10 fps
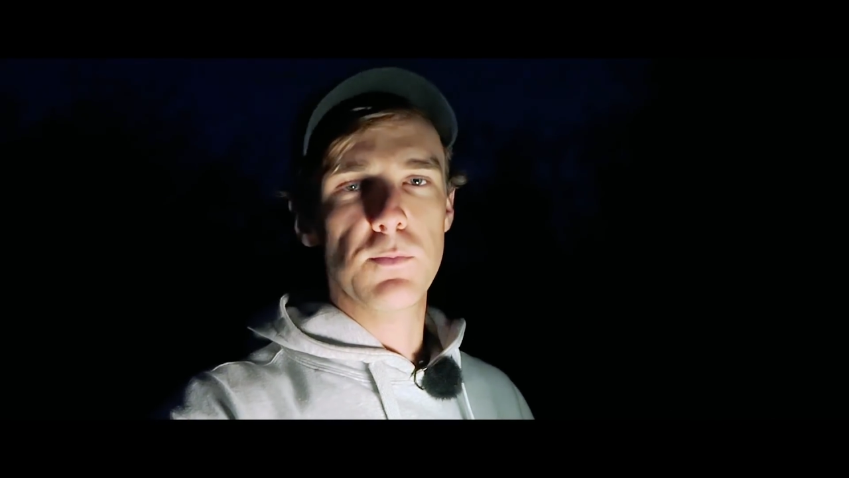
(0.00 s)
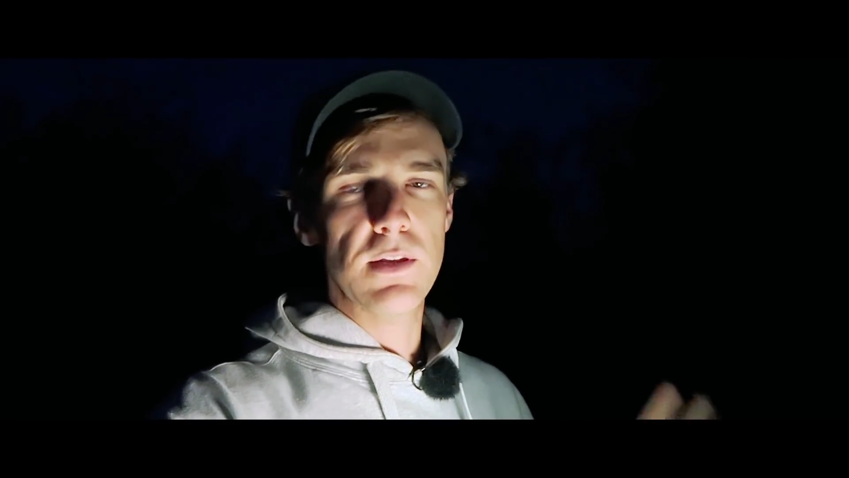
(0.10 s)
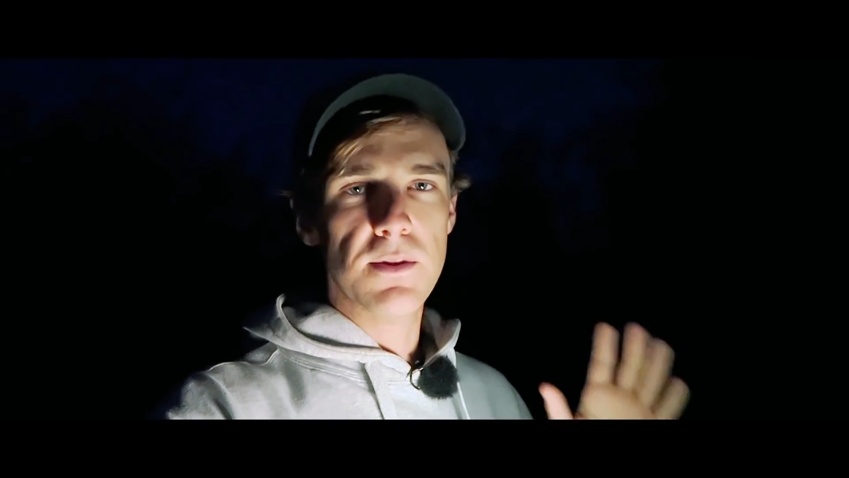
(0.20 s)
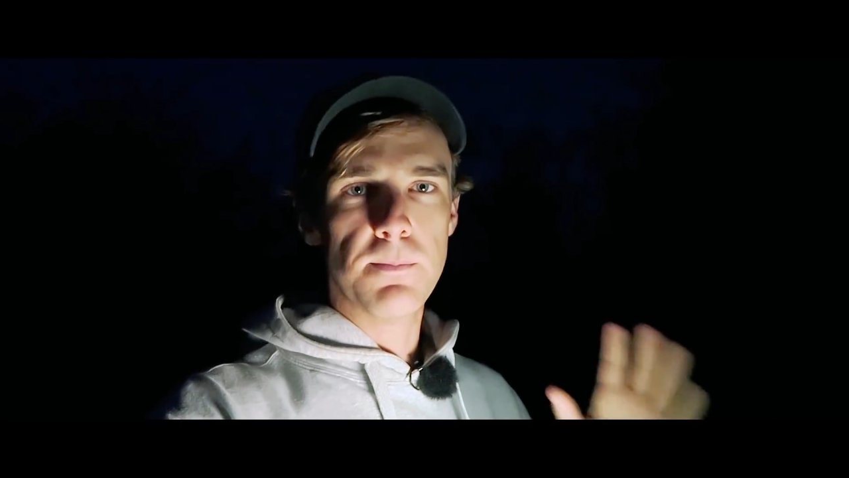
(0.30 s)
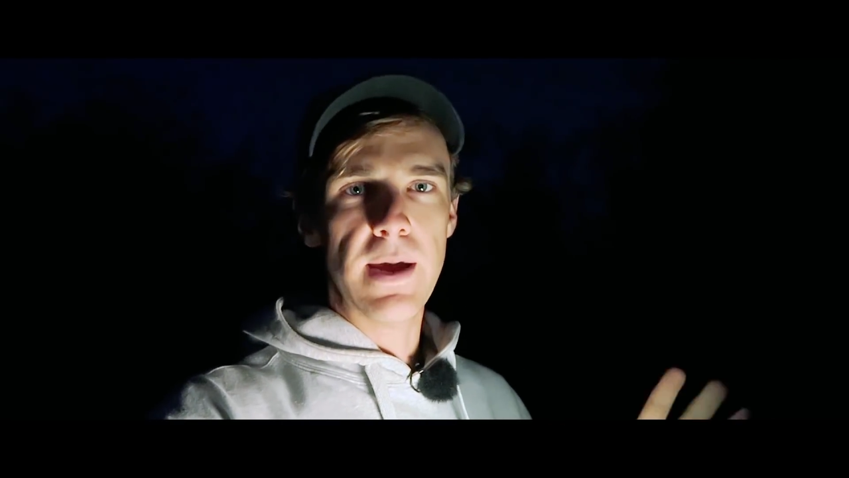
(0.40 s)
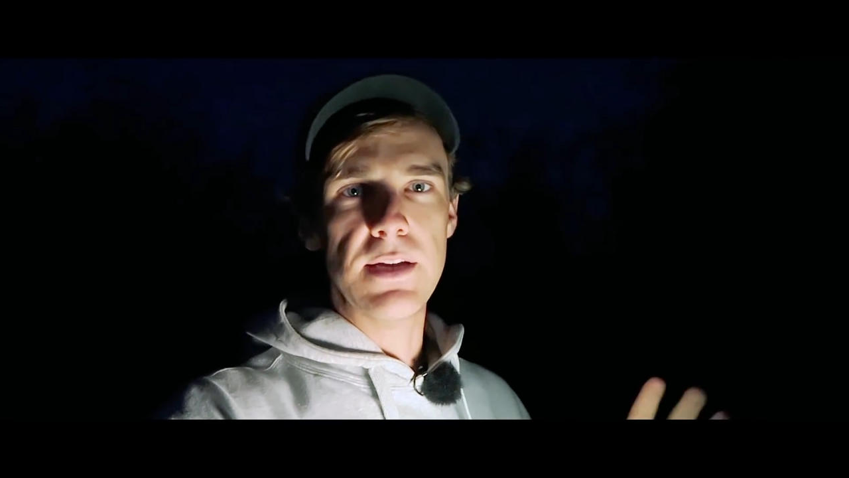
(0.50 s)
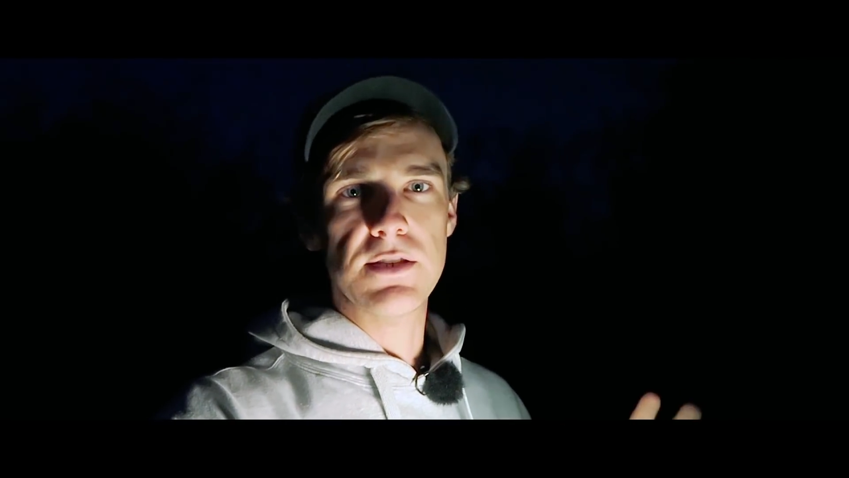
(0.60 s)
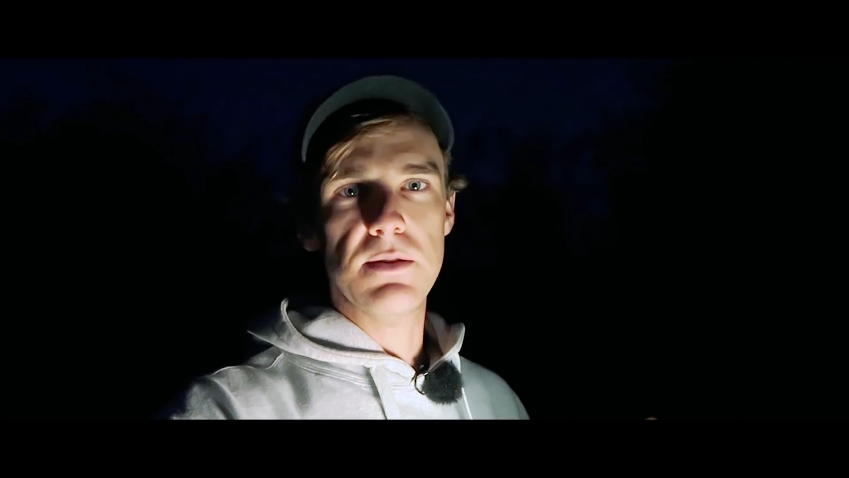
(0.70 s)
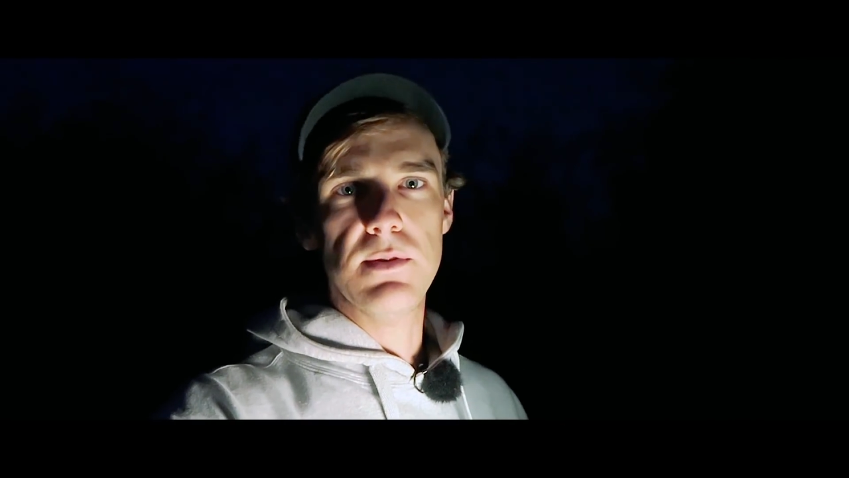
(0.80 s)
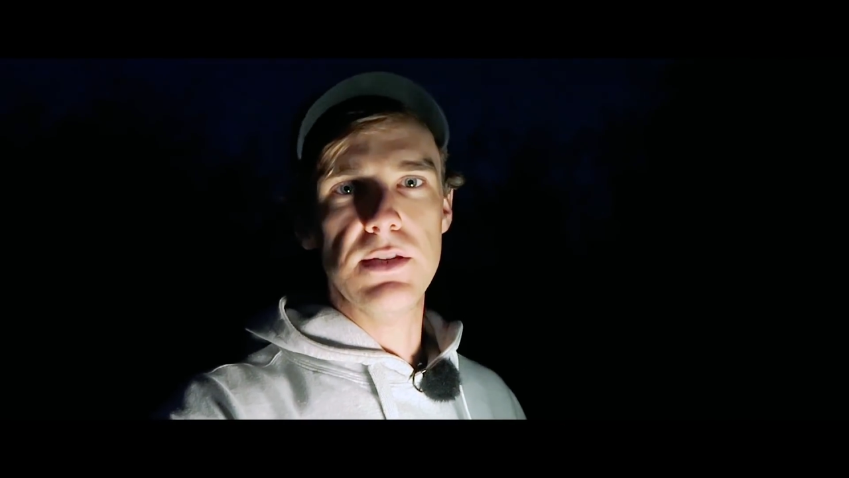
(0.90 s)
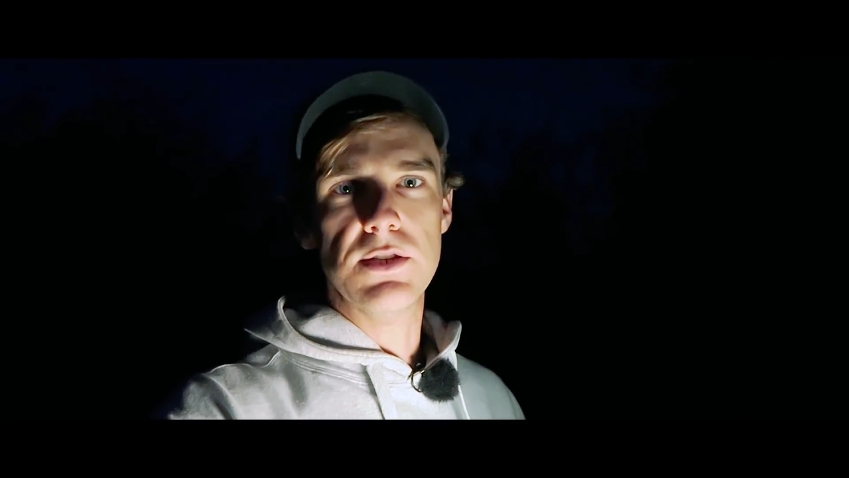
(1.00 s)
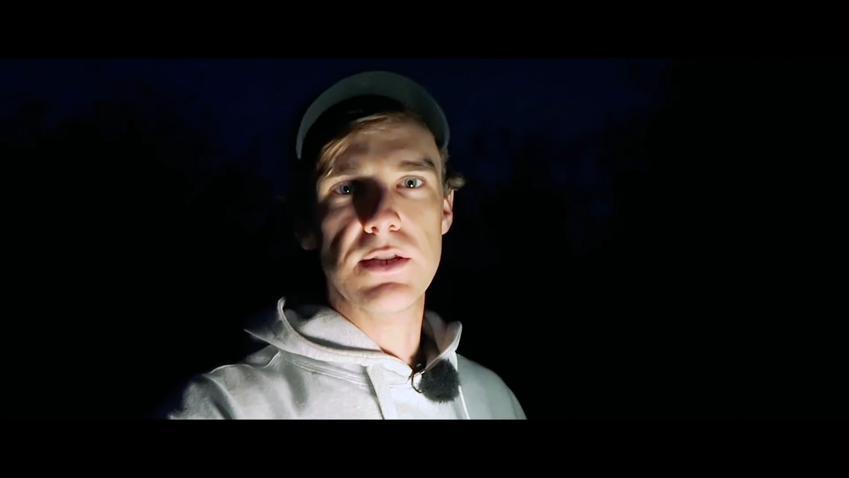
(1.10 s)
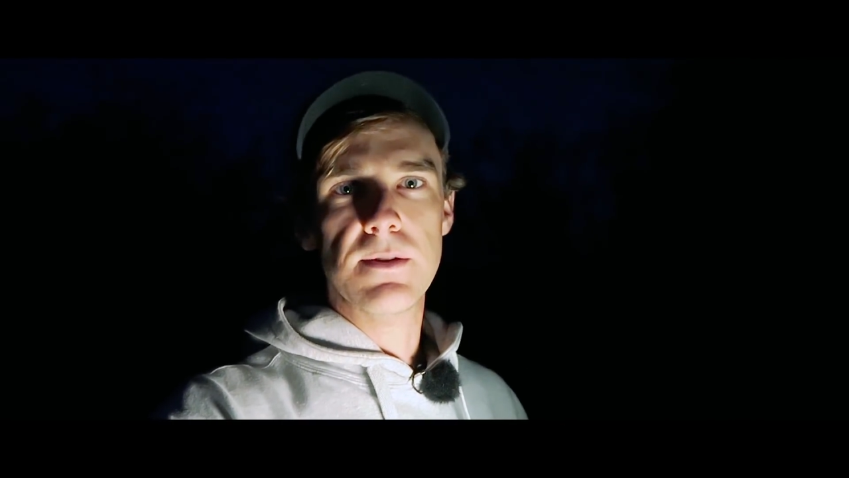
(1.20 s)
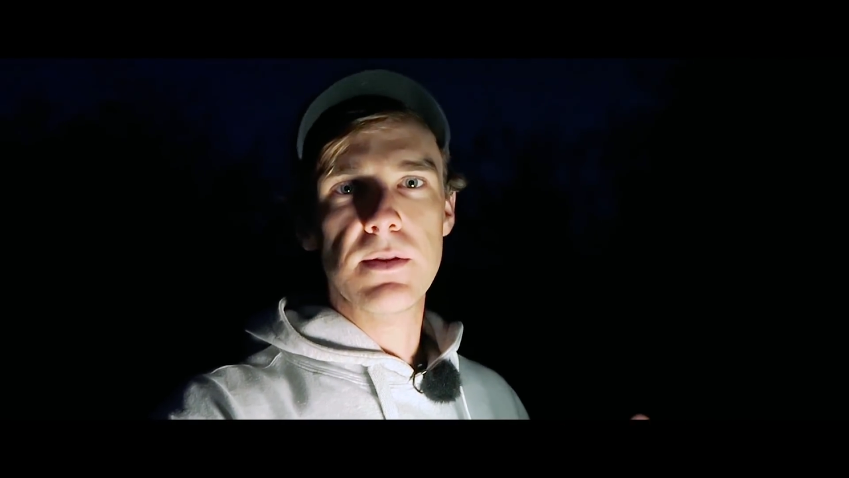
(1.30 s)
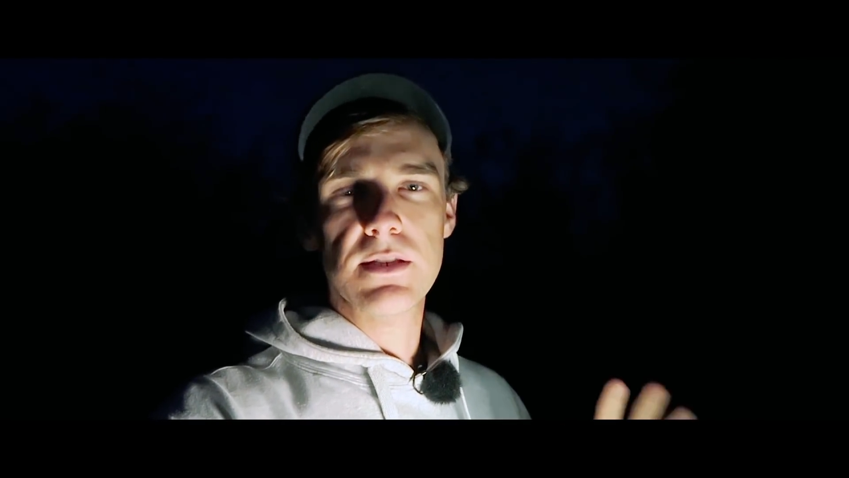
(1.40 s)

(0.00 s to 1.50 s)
with the base image